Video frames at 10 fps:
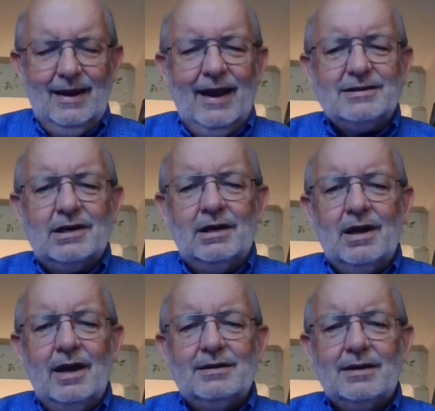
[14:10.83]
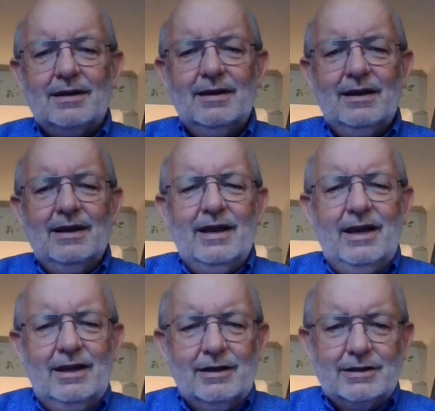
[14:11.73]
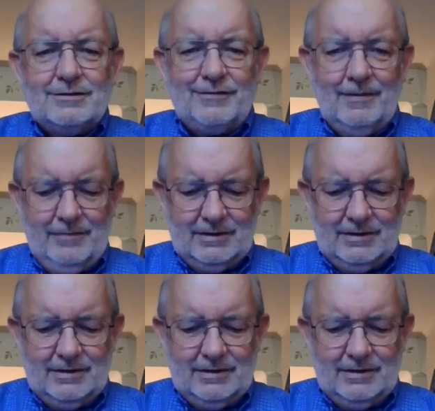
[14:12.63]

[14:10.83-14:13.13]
asking God to heal us from